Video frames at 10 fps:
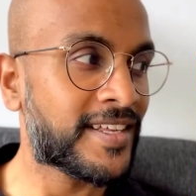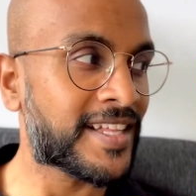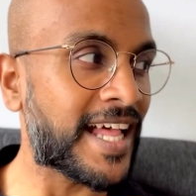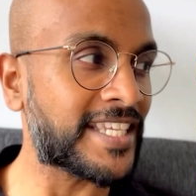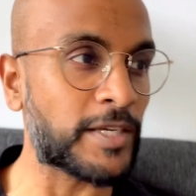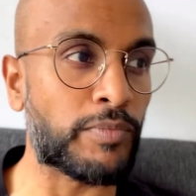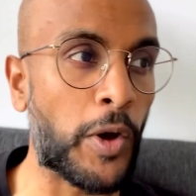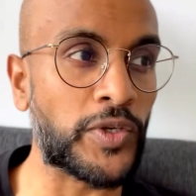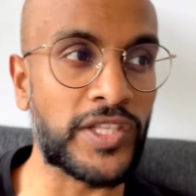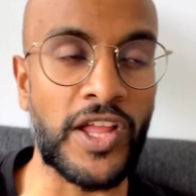classic
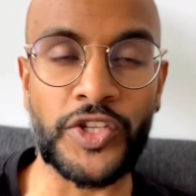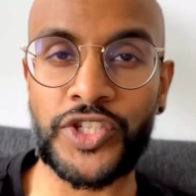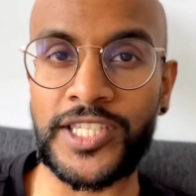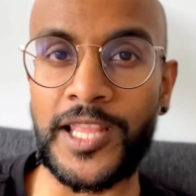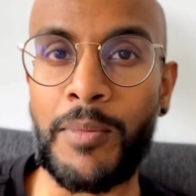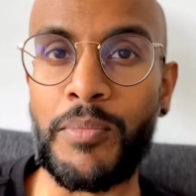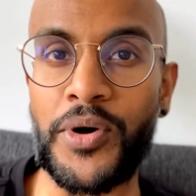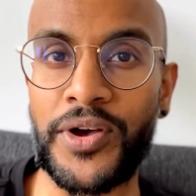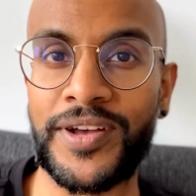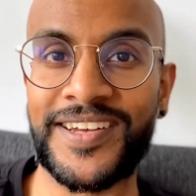post-lunch
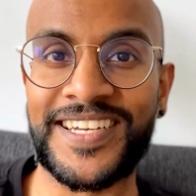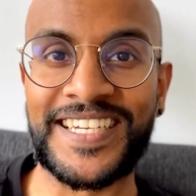slumber.